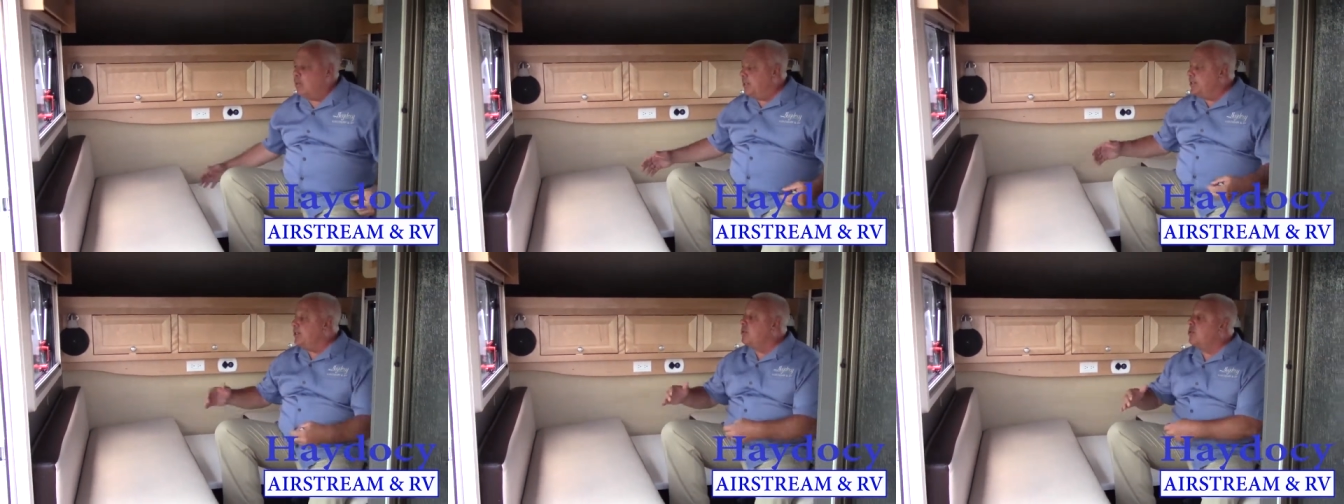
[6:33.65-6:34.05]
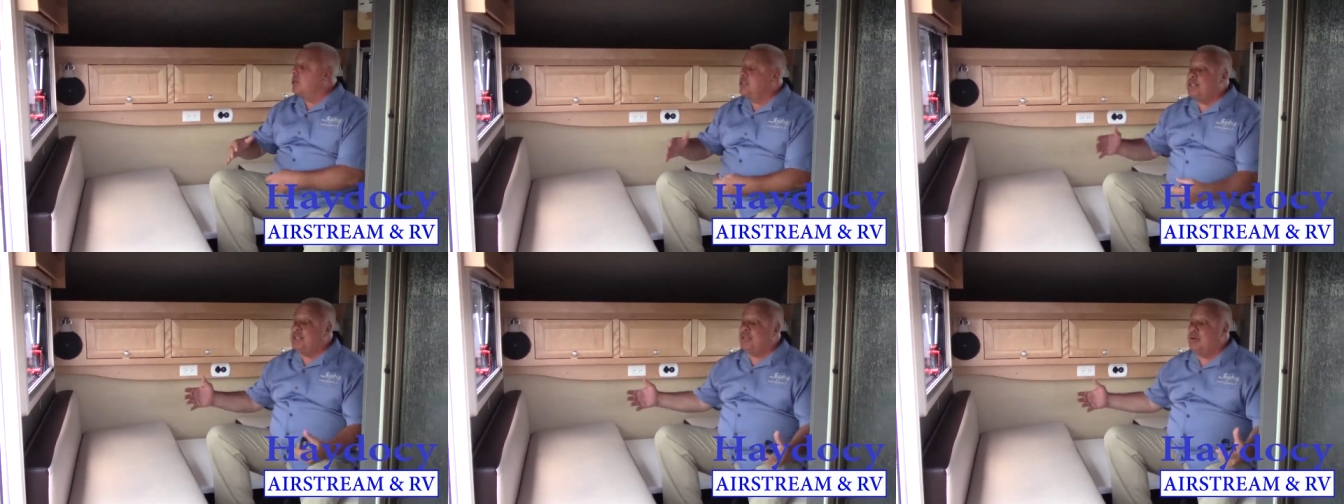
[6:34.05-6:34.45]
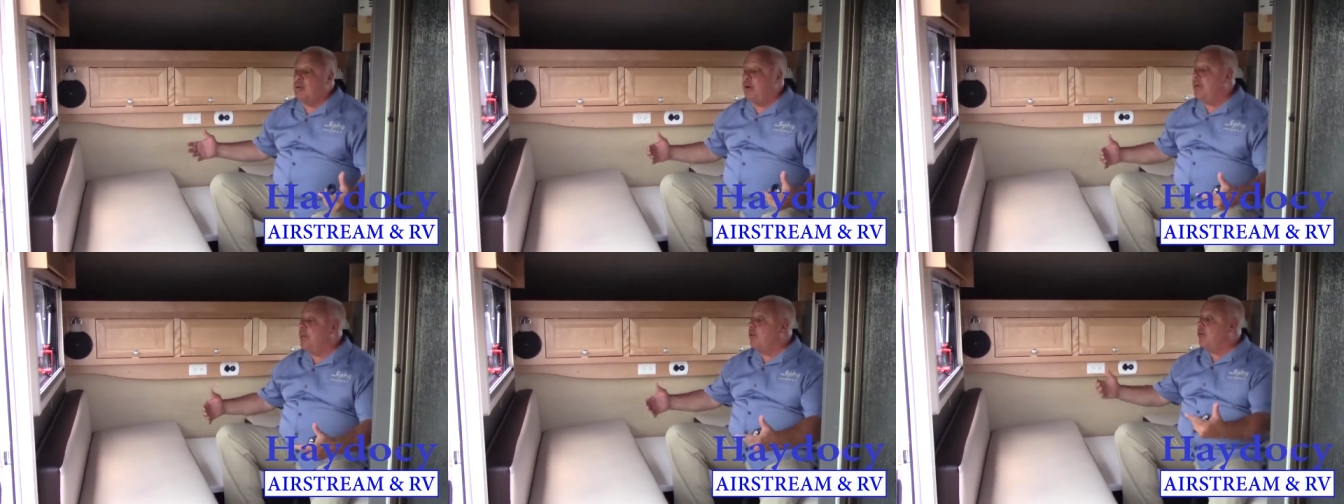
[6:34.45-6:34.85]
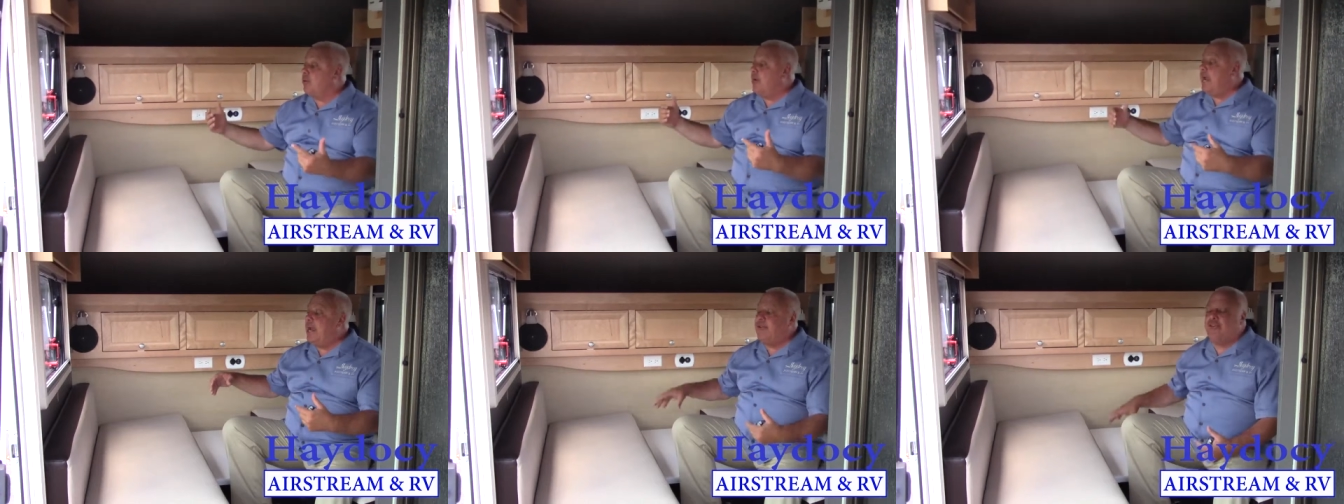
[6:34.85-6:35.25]
which of course is going to
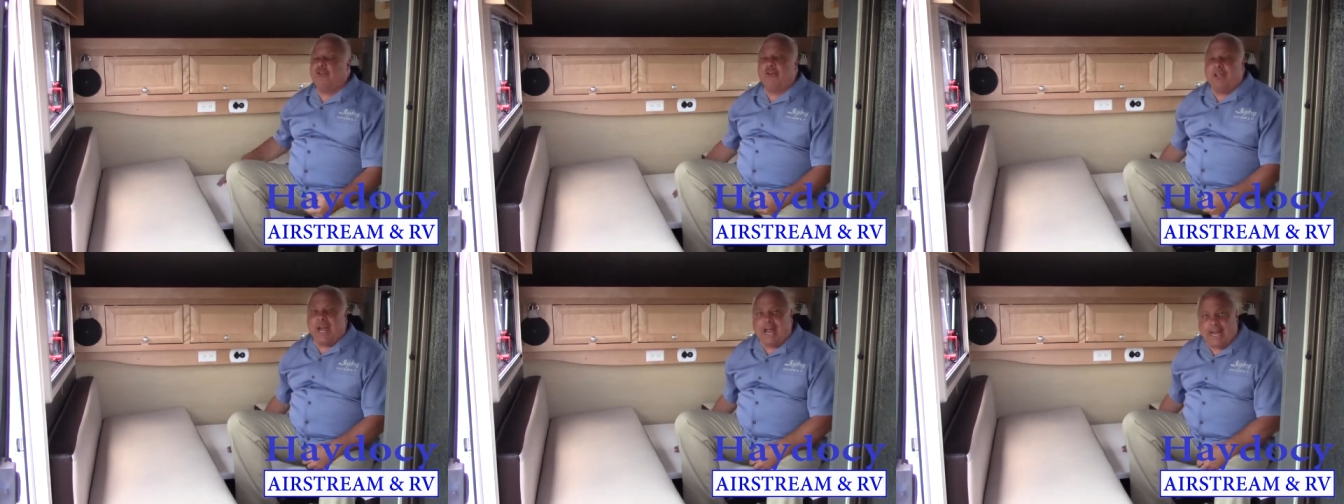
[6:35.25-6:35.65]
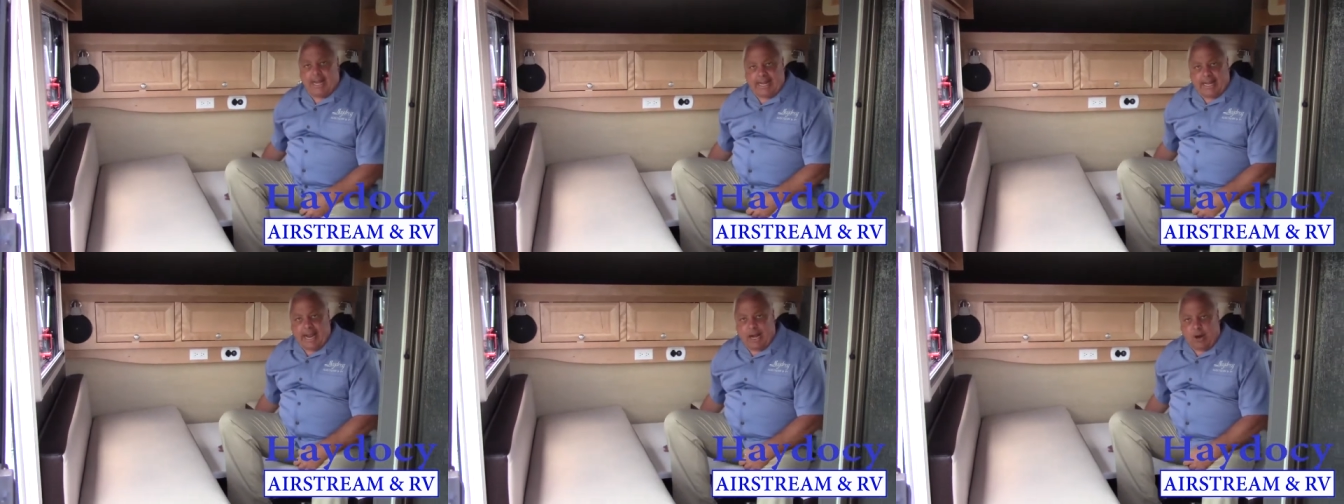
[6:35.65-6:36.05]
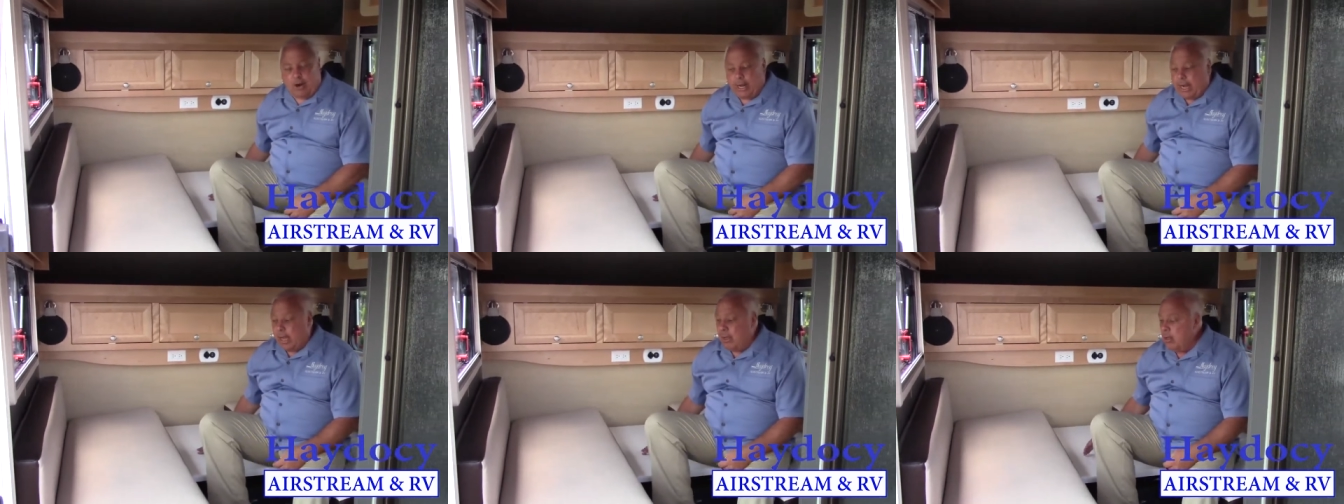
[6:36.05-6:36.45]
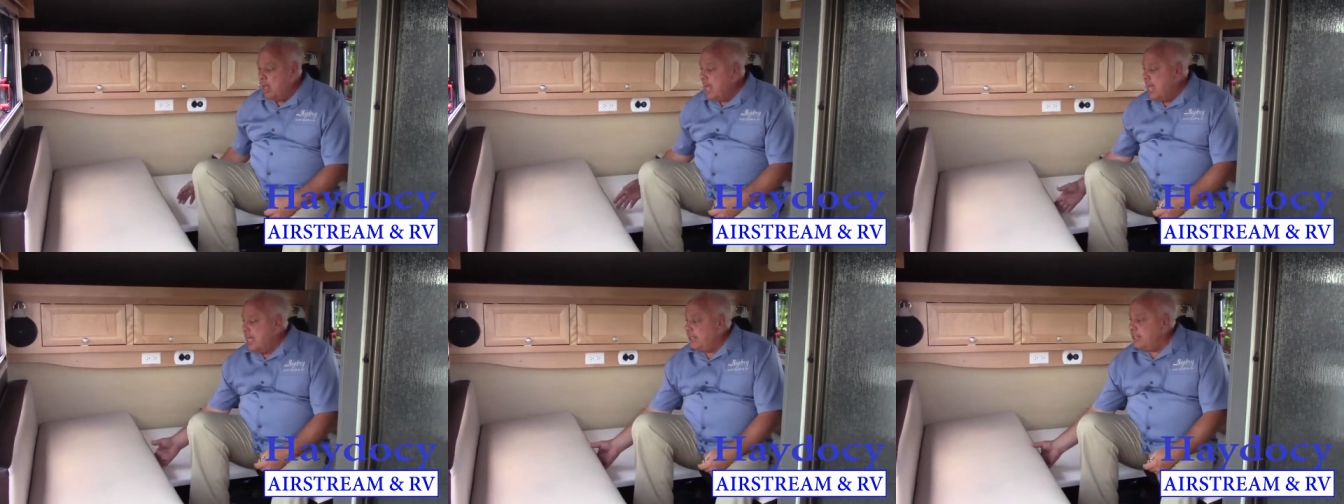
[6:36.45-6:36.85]
create your dining area,
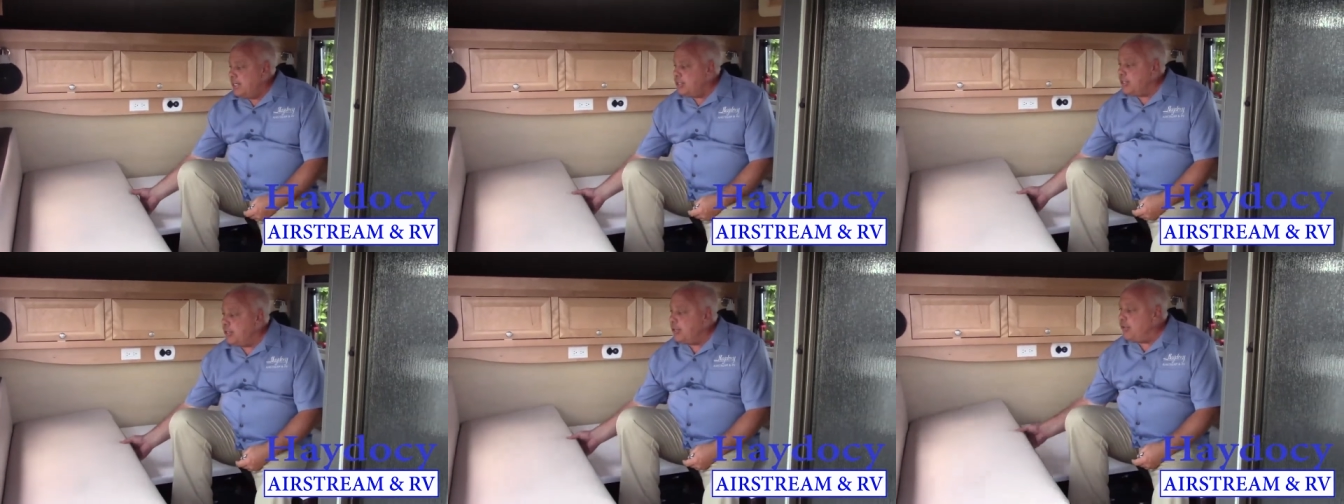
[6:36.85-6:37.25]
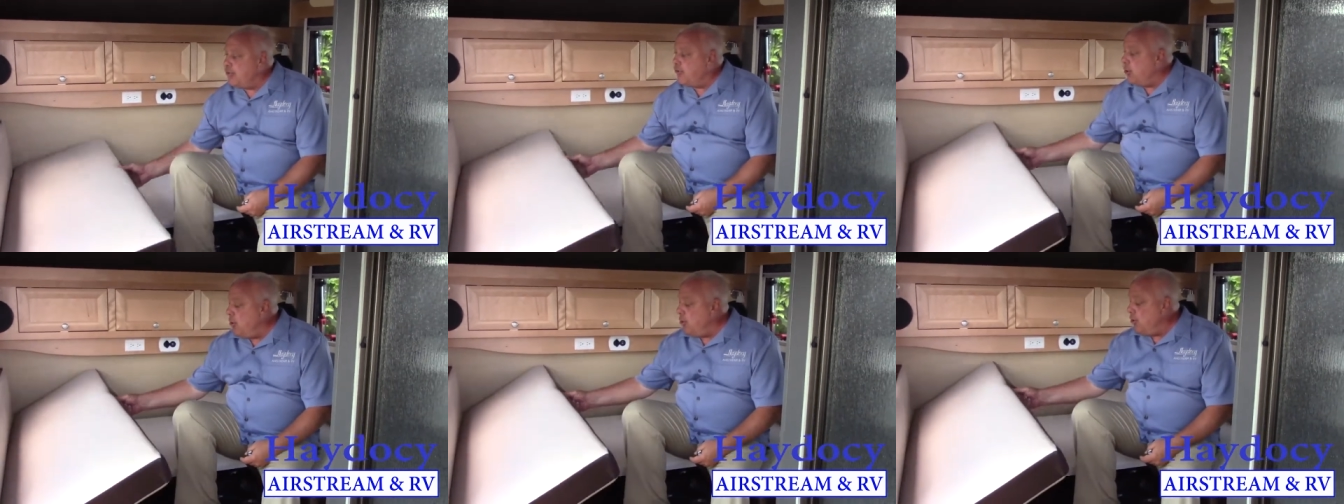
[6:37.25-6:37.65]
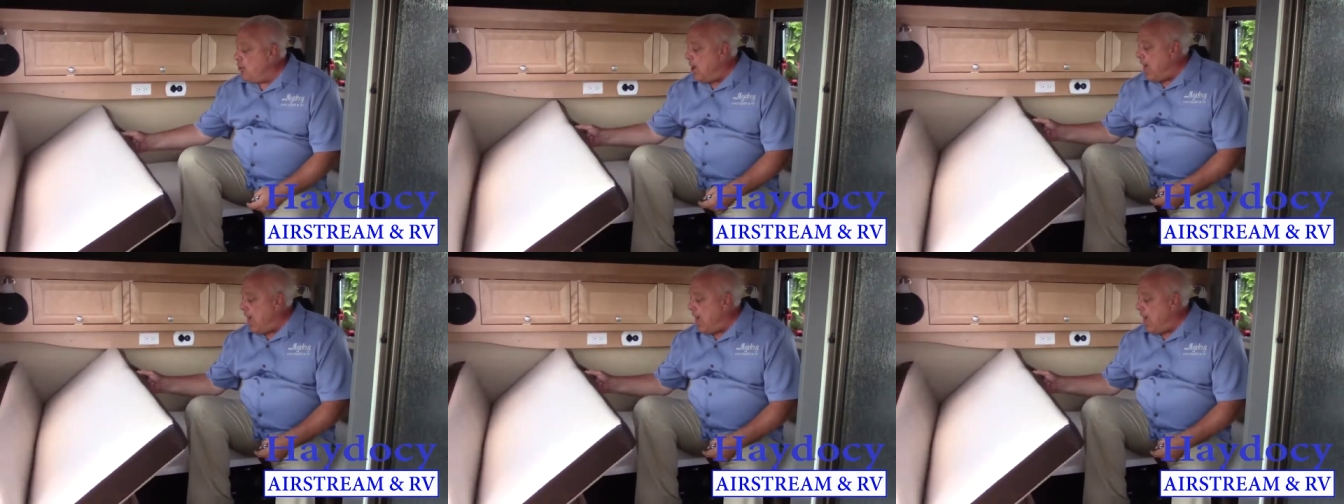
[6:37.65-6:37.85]
just to show you